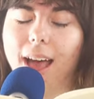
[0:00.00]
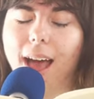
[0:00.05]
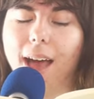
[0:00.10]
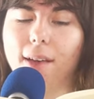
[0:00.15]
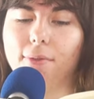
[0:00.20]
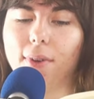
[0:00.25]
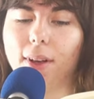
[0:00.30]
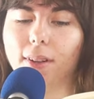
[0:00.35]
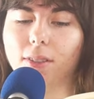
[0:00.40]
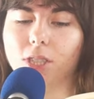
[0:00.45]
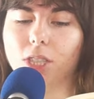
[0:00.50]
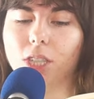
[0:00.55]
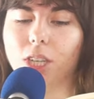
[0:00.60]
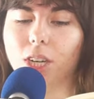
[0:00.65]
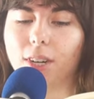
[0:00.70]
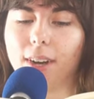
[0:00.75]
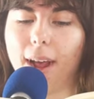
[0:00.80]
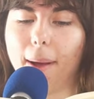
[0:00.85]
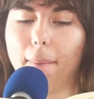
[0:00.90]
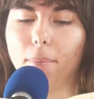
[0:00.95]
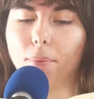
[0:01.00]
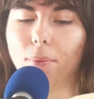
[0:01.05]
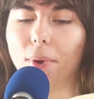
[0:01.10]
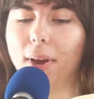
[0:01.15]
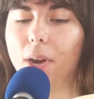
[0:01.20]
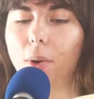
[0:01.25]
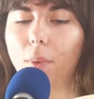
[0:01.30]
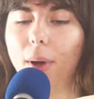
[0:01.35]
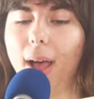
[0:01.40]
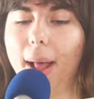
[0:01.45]
I felt cheered up
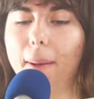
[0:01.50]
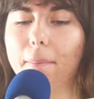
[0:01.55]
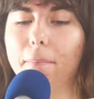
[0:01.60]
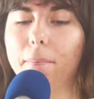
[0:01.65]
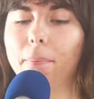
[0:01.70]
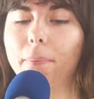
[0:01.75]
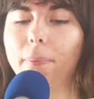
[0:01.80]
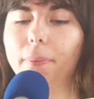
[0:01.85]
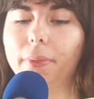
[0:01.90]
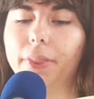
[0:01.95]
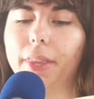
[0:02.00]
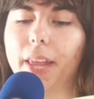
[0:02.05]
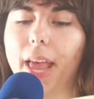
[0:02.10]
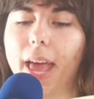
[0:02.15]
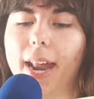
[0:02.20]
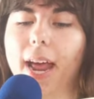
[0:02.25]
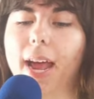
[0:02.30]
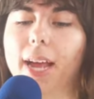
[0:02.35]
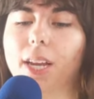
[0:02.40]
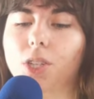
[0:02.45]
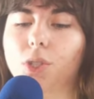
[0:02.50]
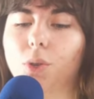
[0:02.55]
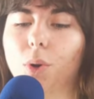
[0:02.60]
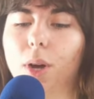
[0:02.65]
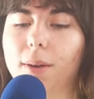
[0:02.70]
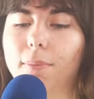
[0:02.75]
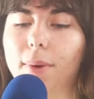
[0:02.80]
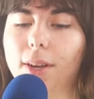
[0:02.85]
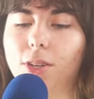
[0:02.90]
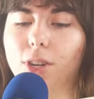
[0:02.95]
right away, and I
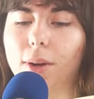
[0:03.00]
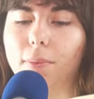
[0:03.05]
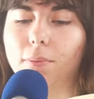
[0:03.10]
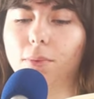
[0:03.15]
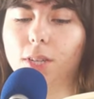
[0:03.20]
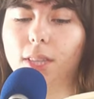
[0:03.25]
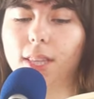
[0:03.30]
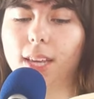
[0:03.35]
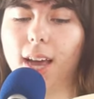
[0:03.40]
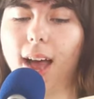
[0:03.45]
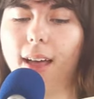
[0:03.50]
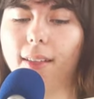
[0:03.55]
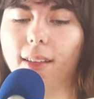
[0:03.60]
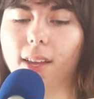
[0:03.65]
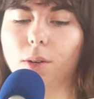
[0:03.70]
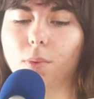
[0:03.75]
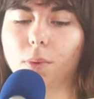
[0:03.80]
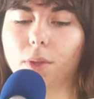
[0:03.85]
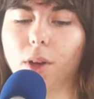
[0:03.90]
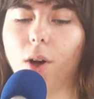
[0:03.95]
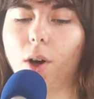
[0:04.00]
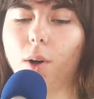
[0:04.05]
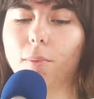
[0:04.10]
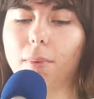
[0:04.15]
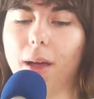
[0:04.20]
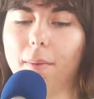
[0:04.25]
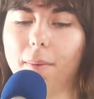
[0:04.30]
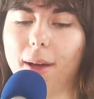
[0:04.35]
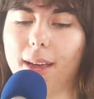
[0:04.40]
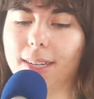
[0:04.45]
enjoyed my trip to the island with all
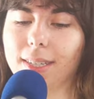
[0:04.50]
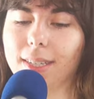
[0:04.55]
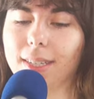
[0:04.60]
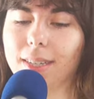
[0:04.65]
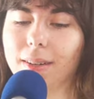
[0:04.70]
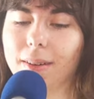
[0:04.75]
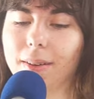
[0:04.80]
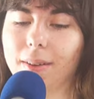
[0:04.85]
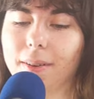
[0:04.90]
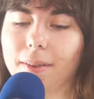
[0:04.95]
my might.